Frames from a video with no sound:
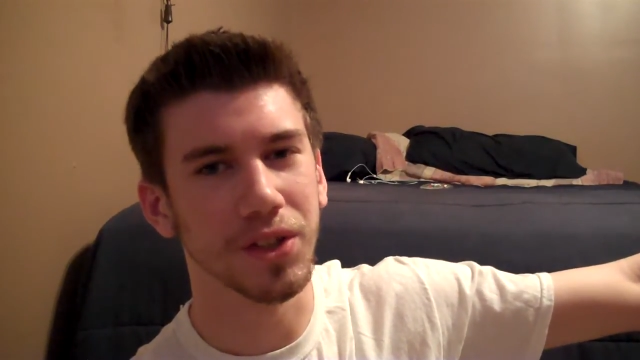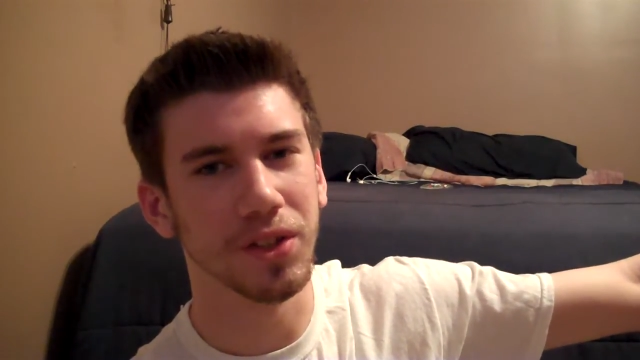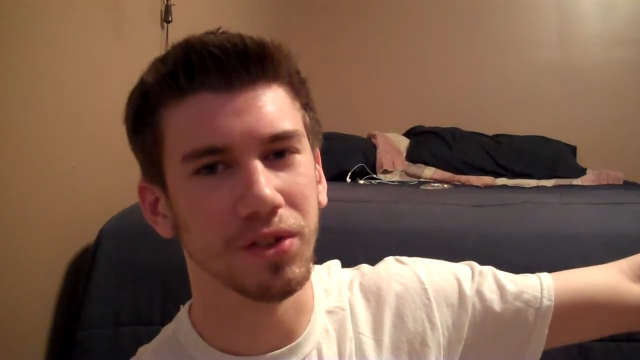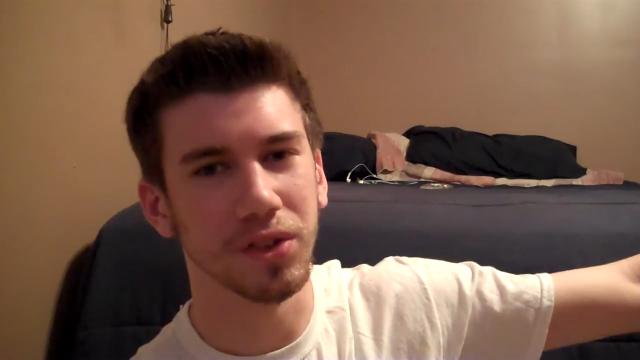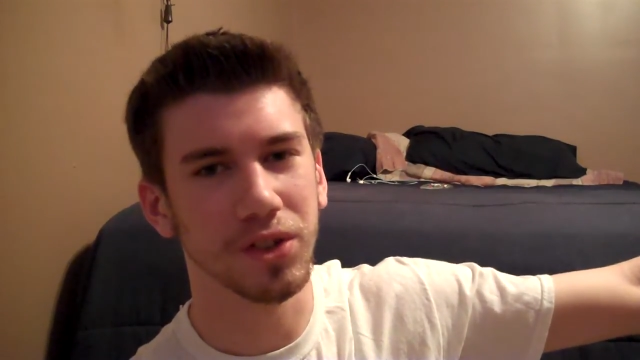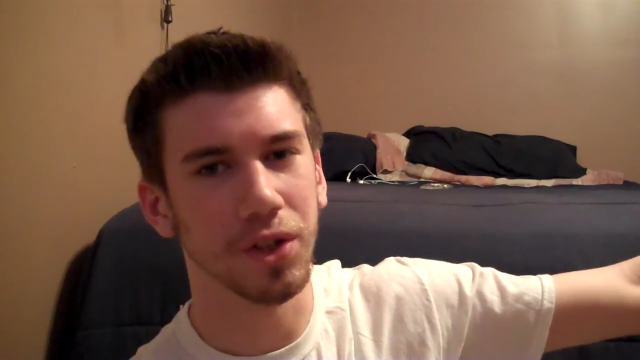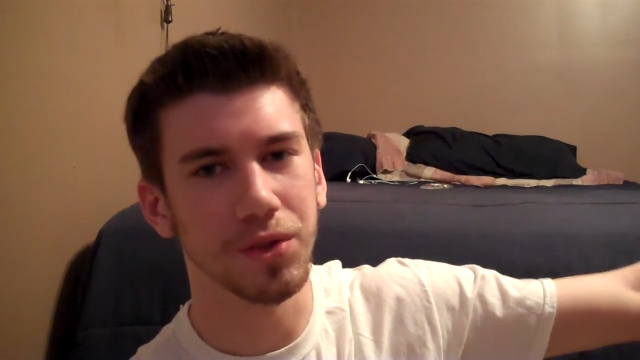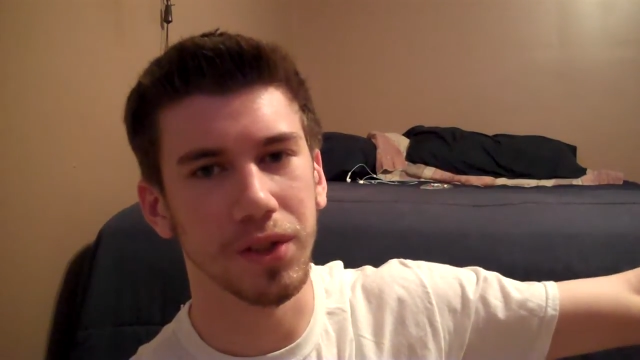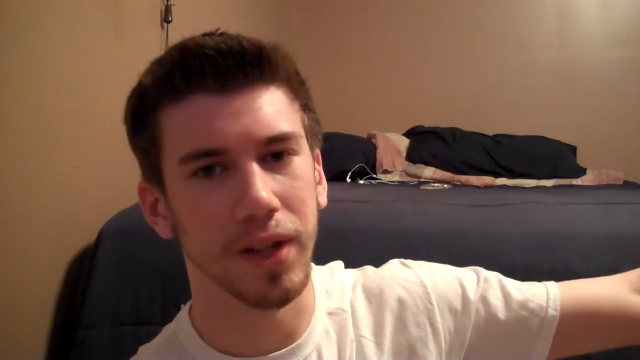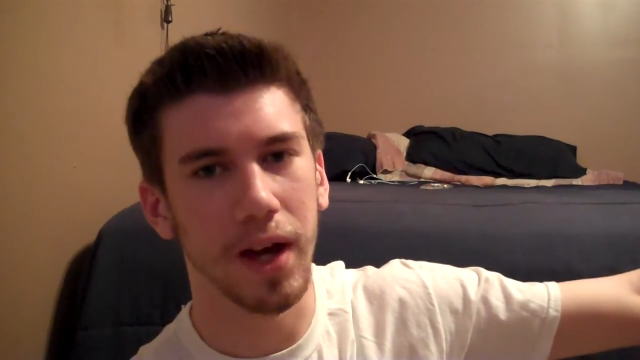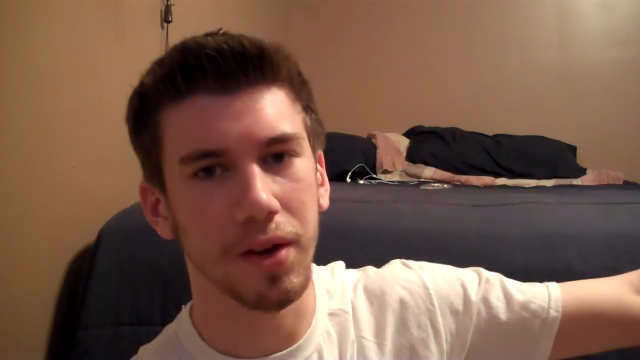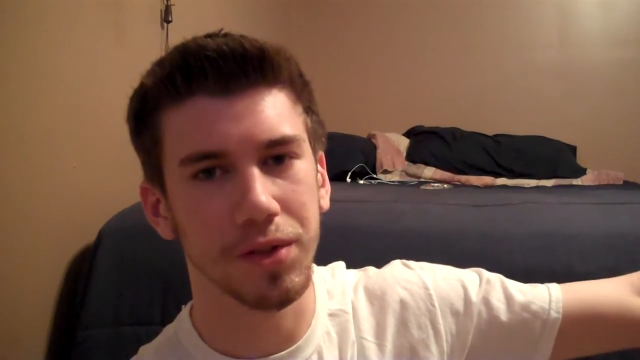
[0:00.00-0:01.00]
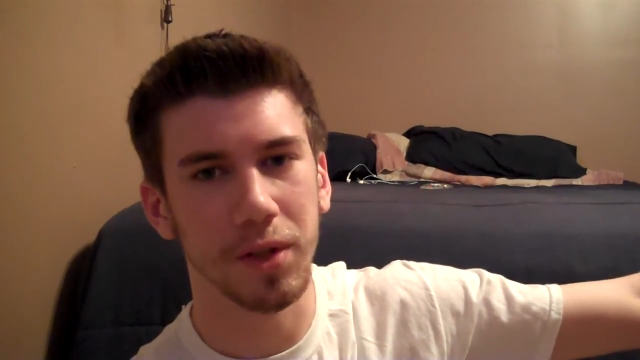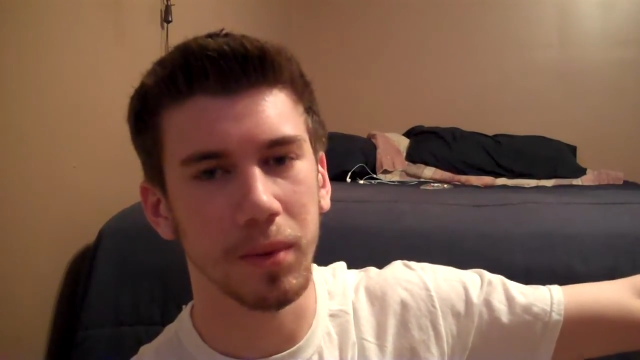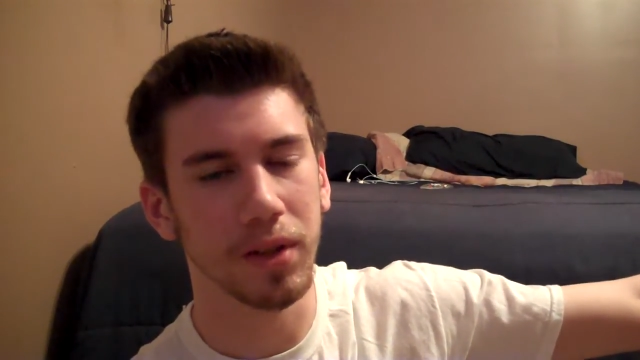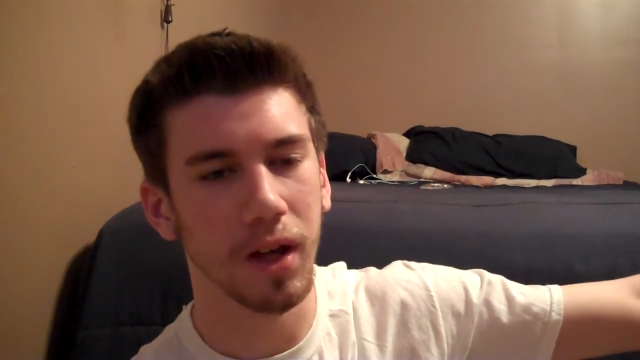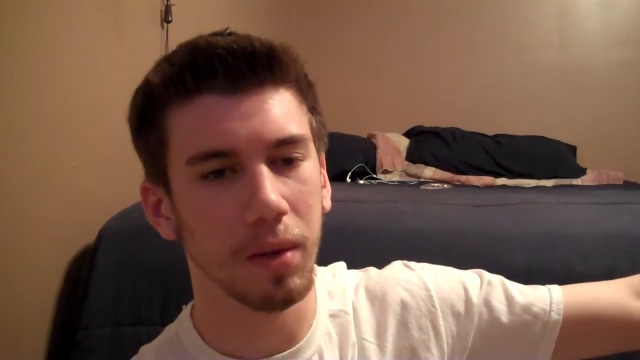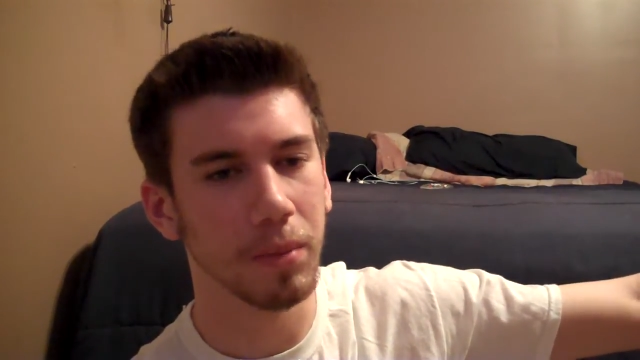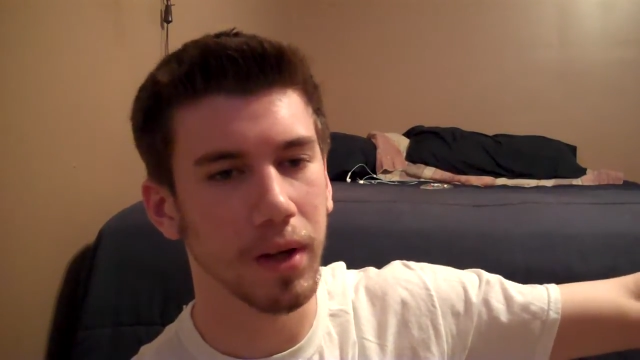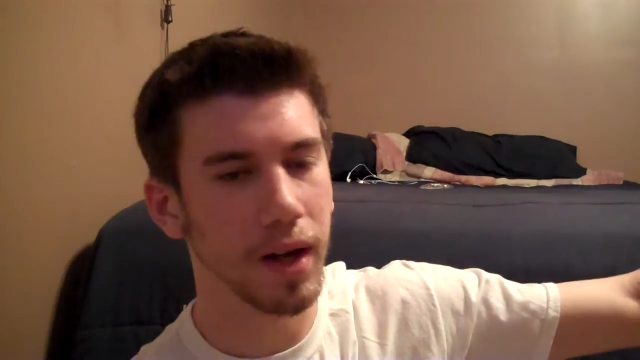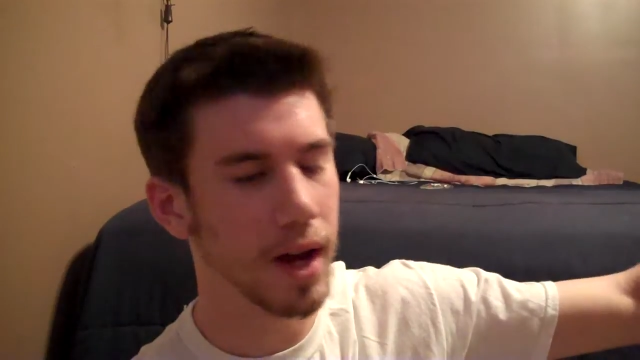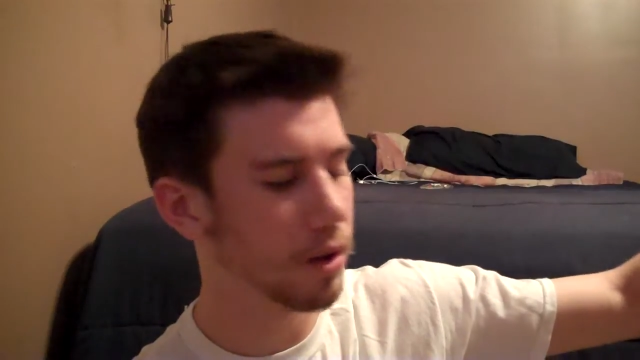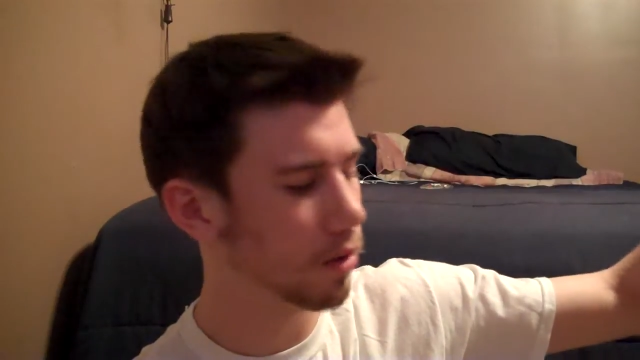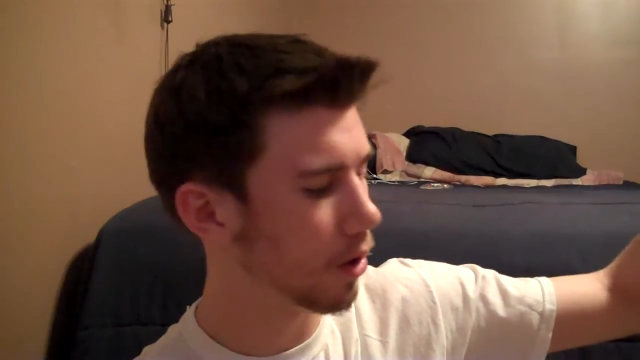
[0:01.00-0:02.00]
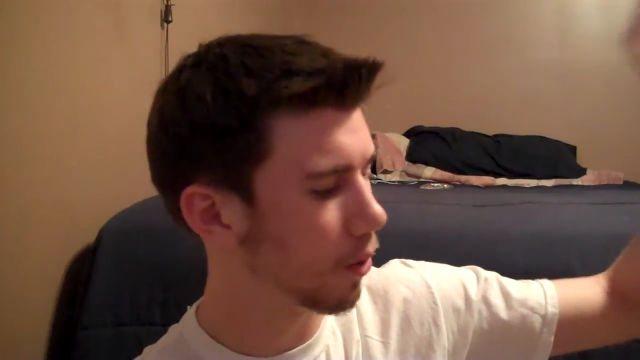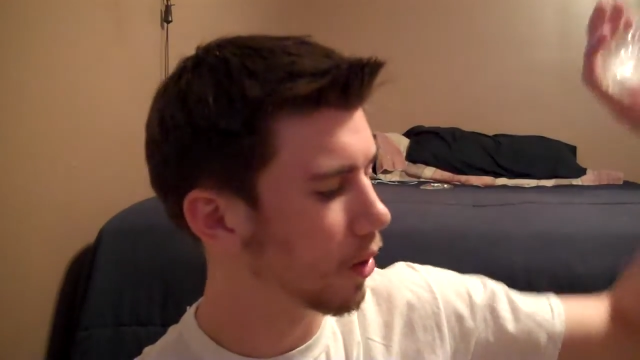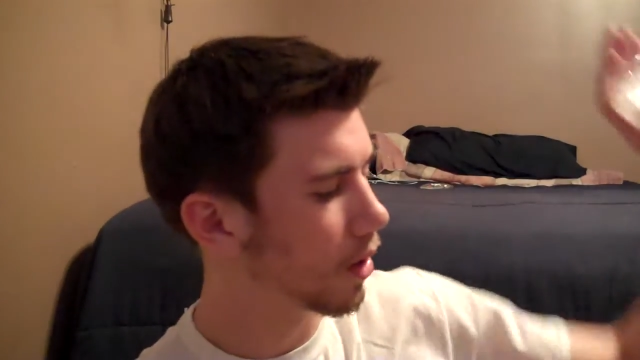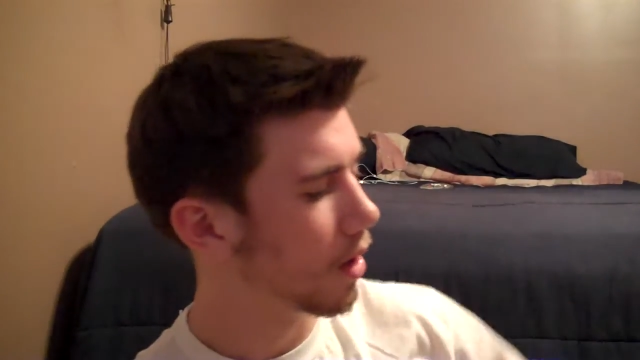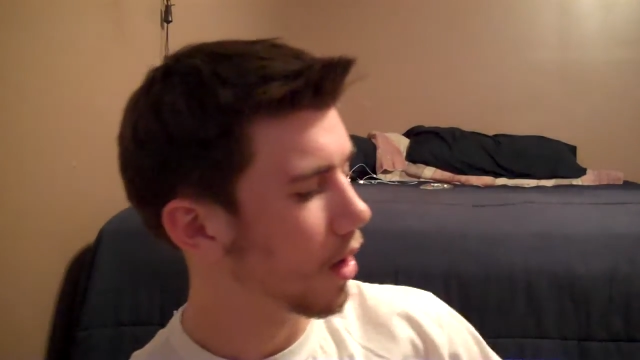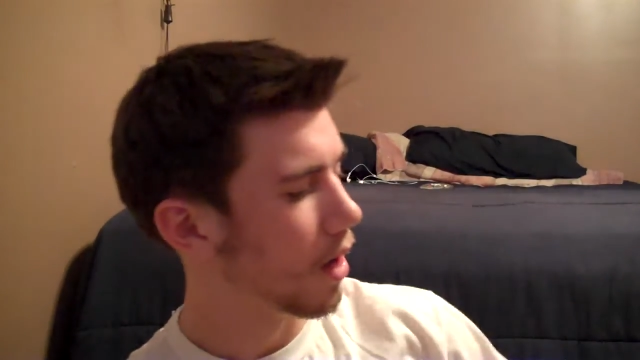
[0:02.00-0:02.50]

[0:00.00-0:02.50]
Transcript: considering it's closing down, so I'd be dumb, but I don't know.